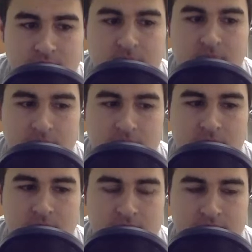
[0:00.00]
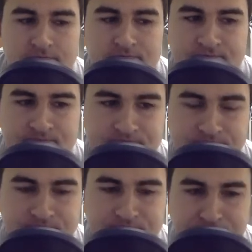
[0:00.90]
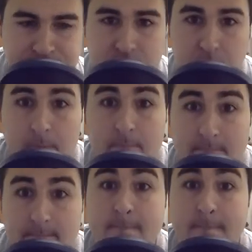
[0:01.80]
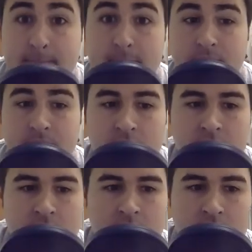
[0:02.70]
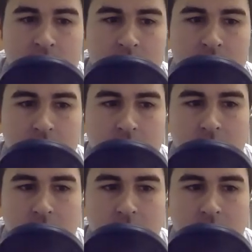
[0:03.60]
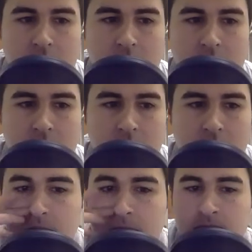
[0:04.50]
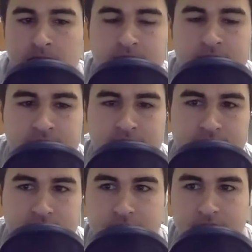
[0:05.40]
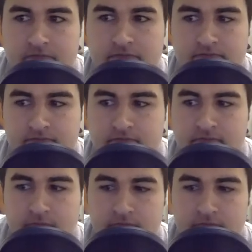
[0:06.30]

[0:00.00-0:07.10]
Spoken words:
[no speech]